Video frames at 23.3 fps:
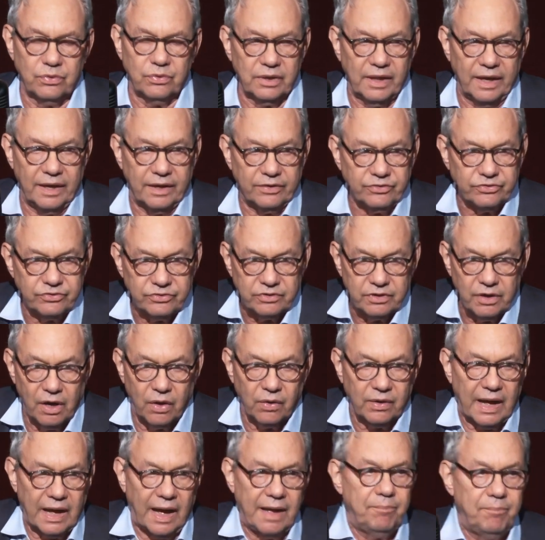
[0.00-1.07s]
a list,
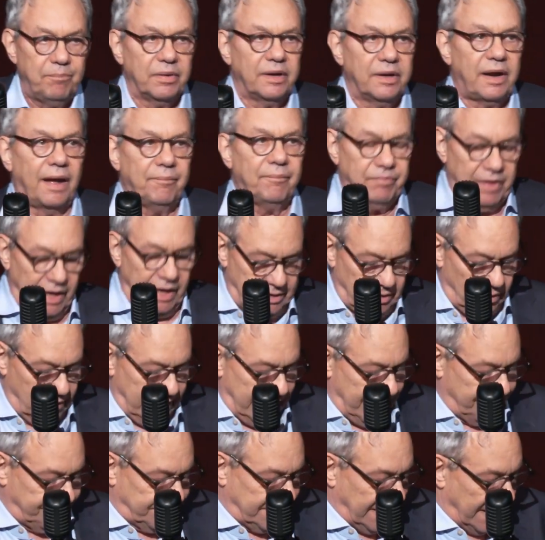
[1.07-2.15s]
okay? But I don't
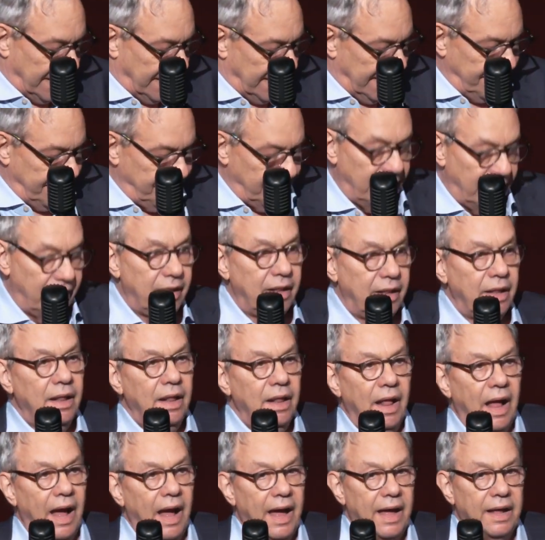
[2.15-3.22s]
have time.
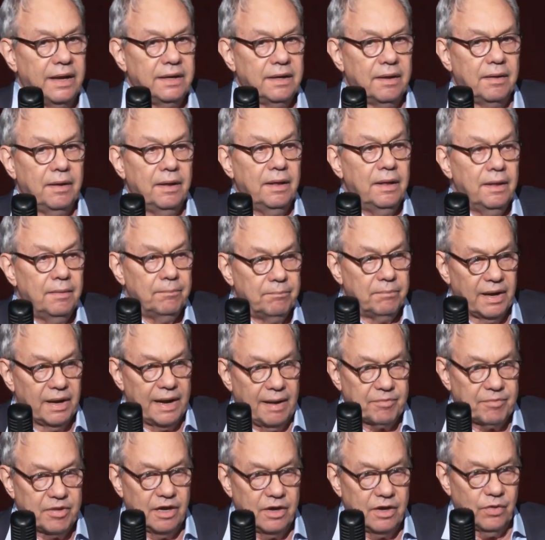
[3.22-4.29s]
But
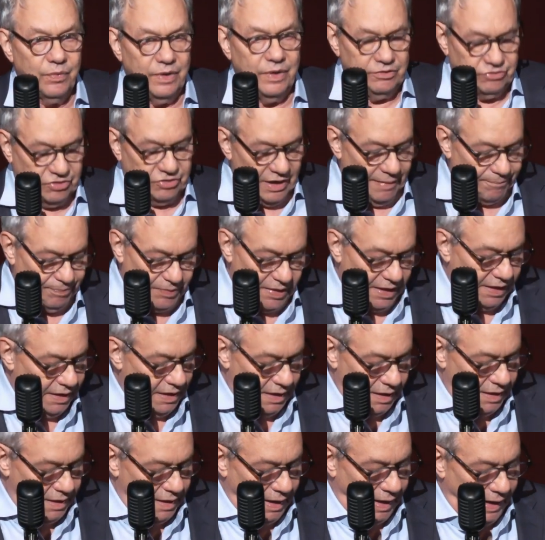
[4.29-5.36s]
I'm going to read something
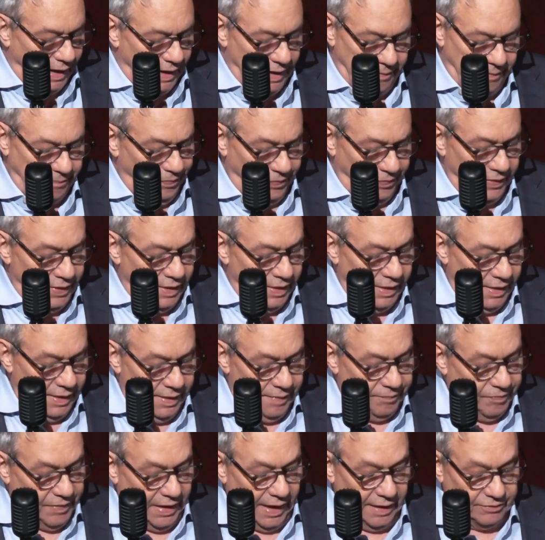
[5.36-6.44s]
that
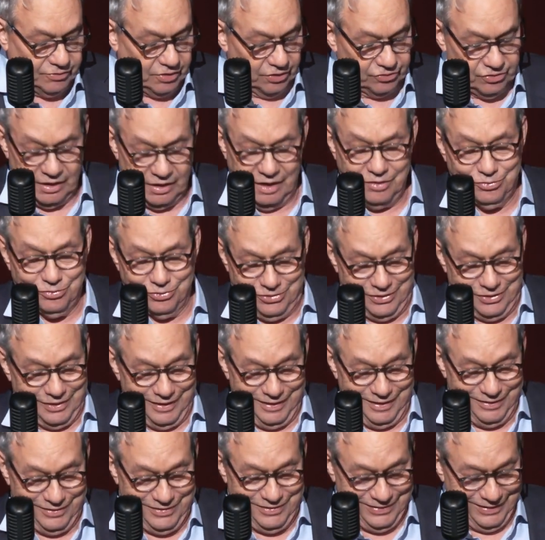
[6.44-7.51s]
I'm just
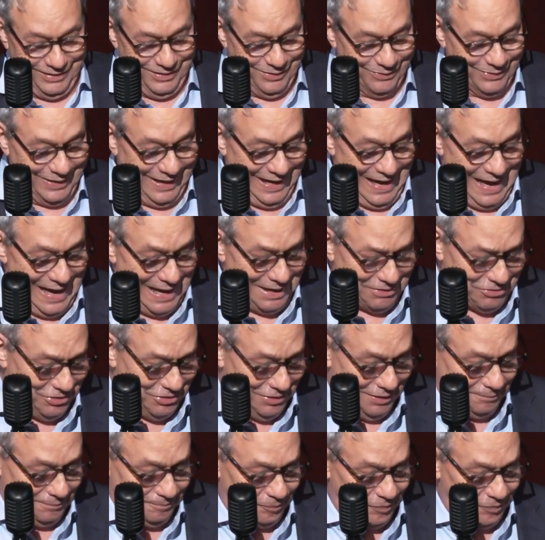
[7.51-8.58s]
interested to see the
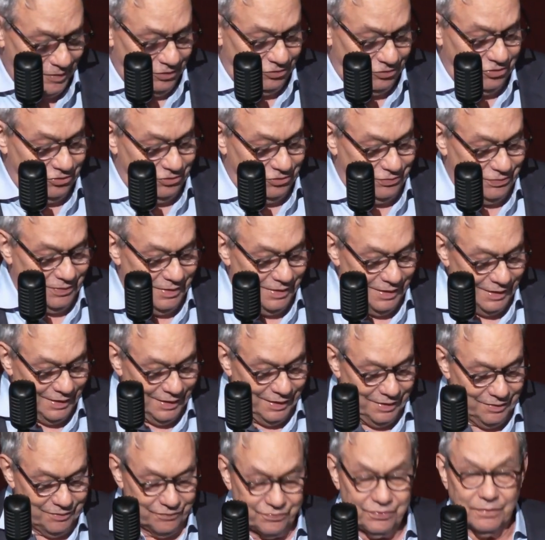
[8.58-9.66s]
reaction. This is
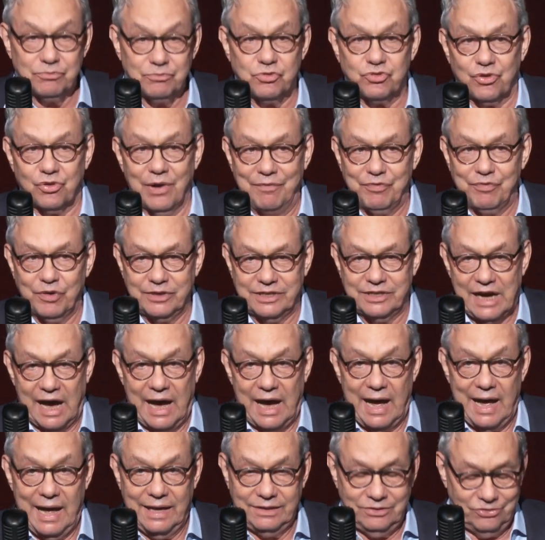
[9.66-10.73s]
from Trevor
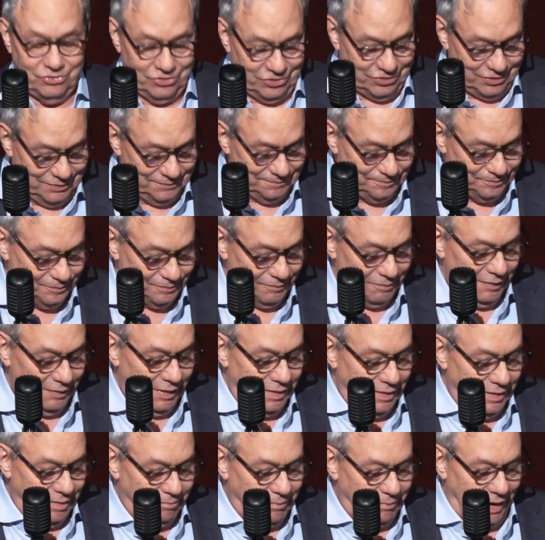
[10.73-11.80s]
Dodds.
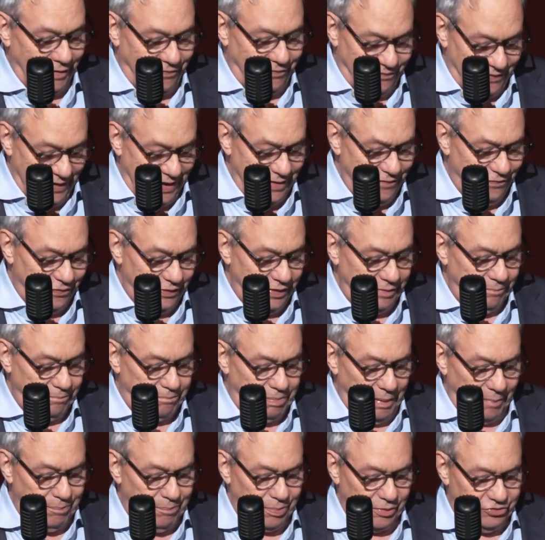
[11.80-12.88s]
My favorite
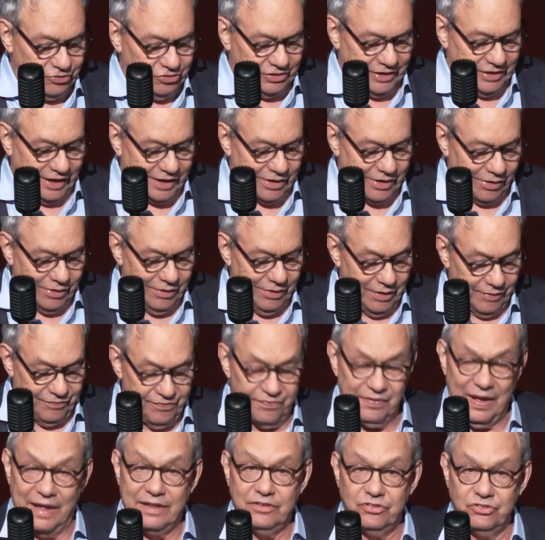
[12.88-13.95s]
bumper sticker
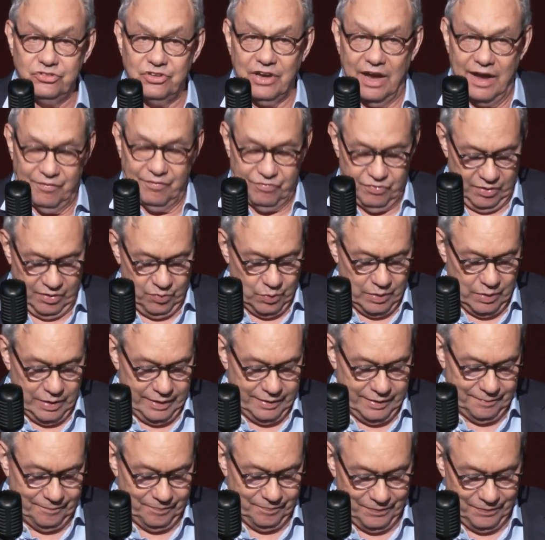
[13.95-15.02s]
offends everyone.